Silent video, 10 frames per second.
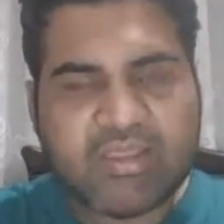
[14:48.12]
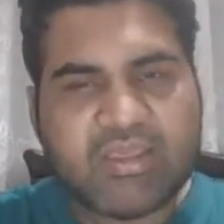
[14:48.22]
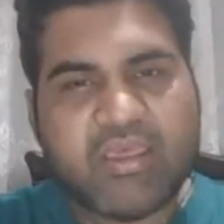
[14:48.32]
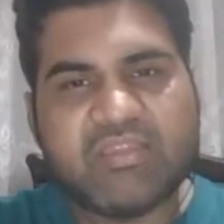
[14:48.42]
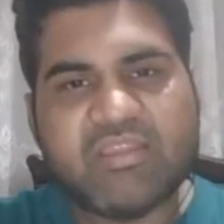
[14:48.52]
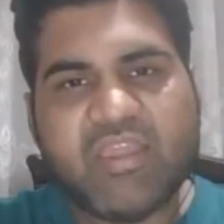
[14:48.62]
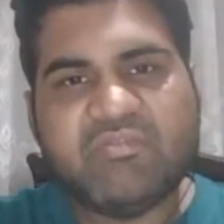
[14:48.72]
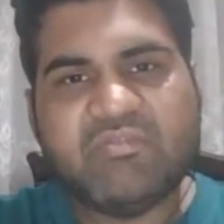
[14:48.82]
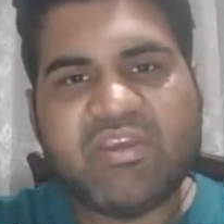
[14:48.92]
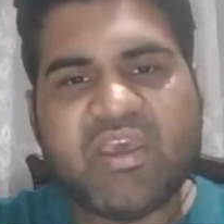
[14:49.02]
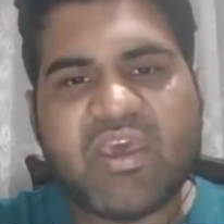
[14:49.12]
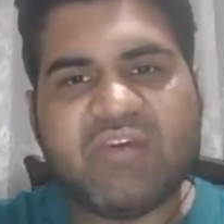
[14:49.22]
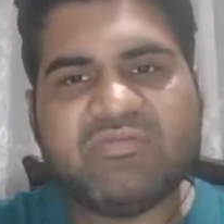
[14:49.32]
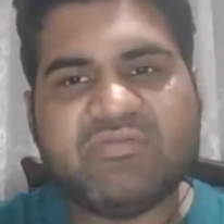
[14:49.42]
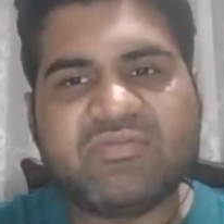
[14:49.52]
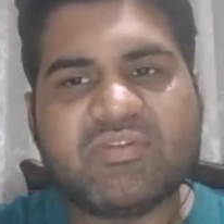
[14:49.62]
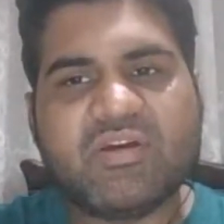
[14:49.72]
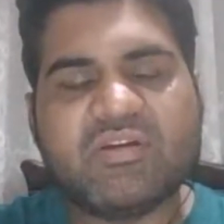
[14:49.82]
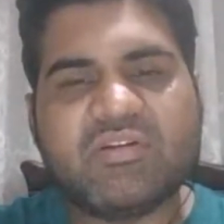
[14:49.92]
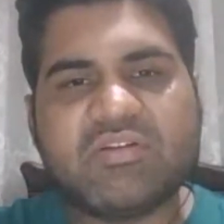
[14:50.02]
And then we have
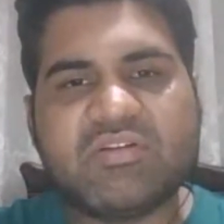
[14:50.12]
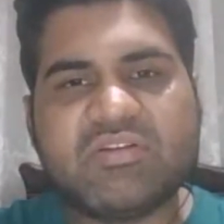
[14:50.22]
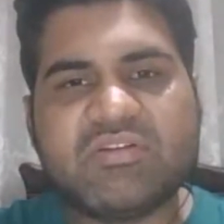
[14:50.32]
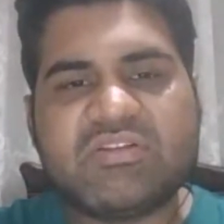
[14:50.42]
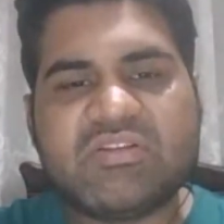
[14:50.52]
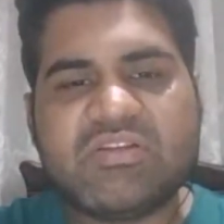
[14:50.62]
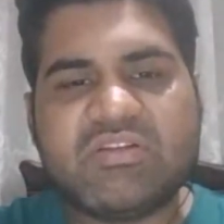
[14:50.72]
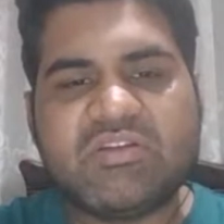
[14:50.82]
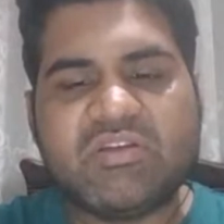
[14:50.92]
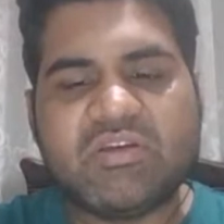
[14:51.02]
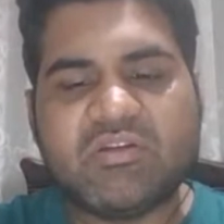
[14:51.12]
the